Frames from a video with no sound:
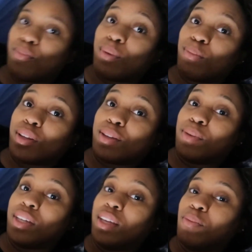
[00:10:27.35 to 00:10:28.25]
My brother
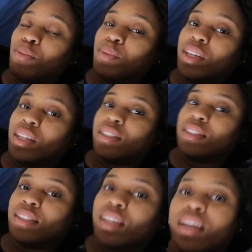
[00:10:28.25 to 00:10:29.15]
be keeping me
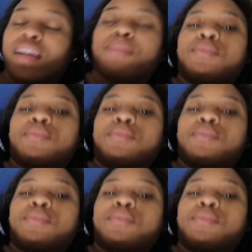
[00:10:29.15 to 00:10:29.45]
entertained.